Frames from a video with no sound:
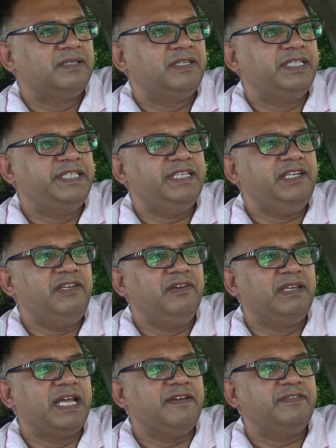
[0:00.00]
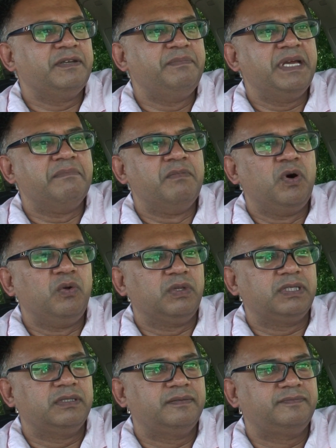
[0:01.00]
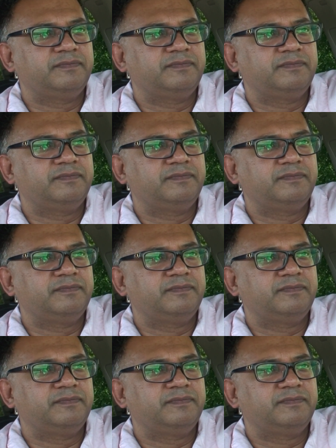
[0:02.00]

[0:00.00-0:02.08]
Consider your life to be a mold.